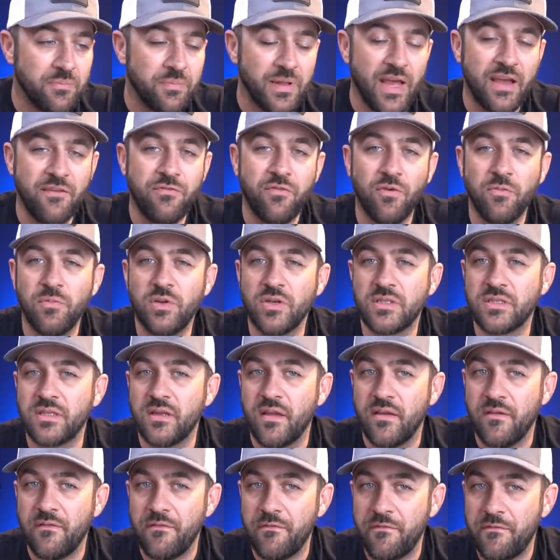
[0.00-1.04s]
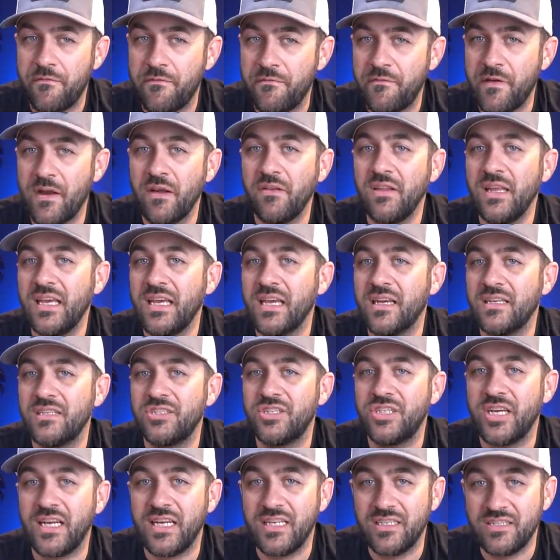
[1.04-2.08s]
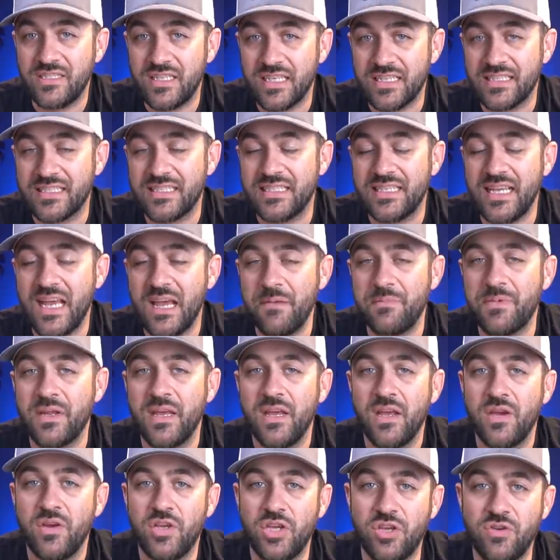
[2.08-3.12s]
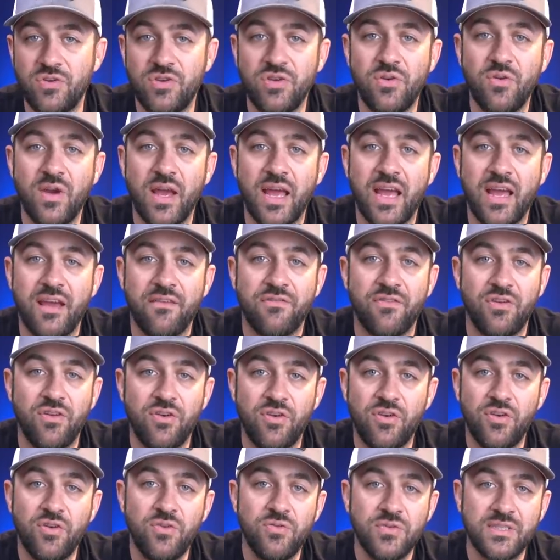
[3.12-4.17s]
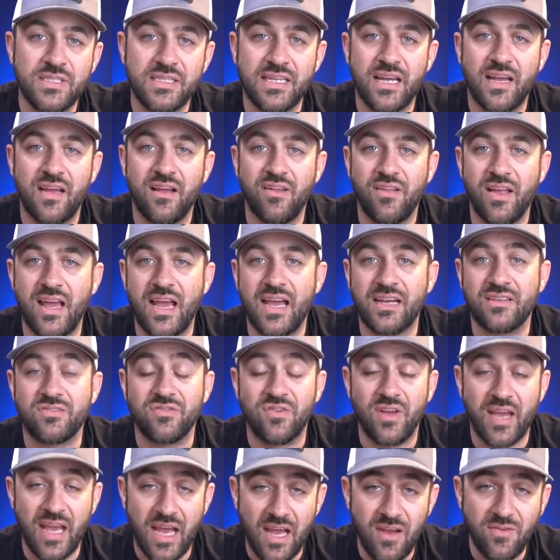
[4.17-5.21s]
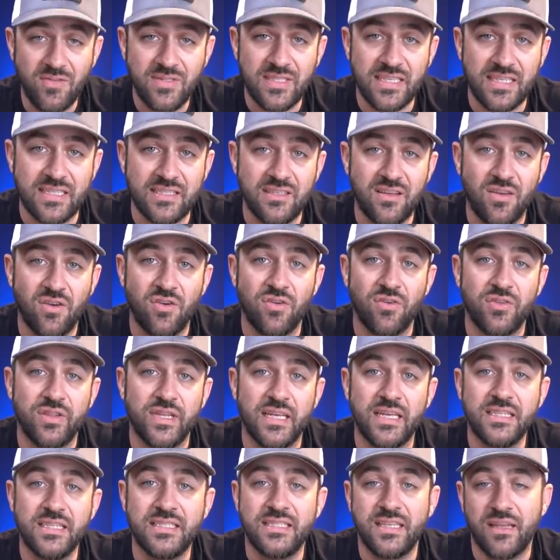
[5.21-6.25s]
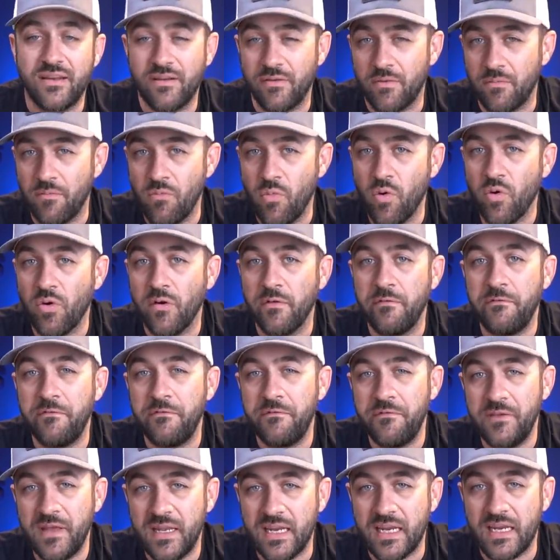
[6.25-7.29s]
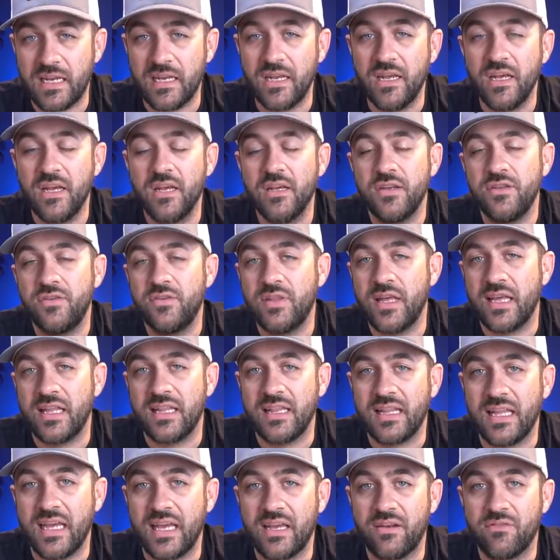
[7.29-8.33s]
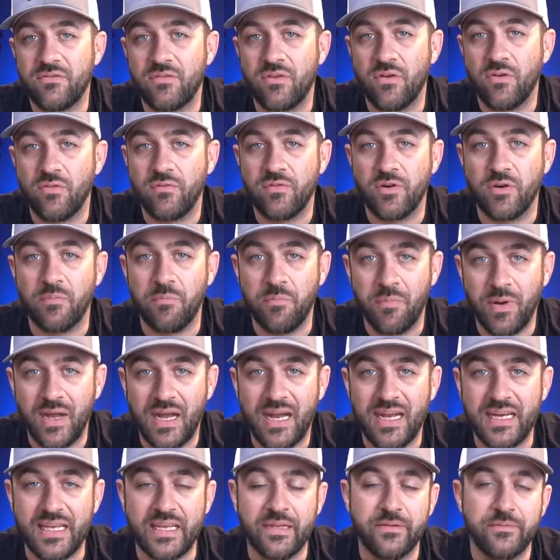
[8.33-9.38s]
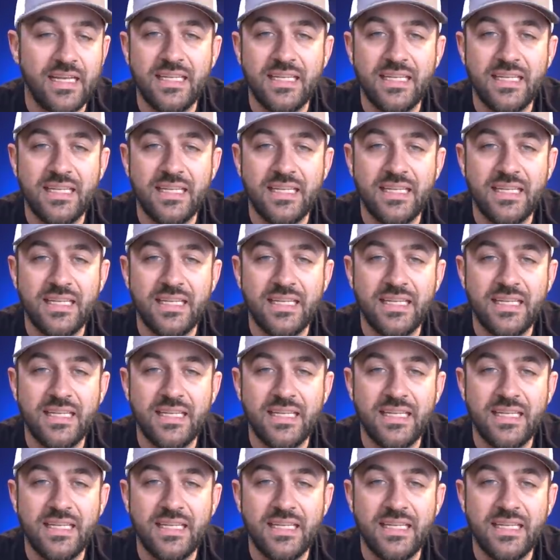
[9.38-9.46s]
Platform looks fairly unchanged, except you do have new style axle housings on this that are more fitting to that Land Rover body.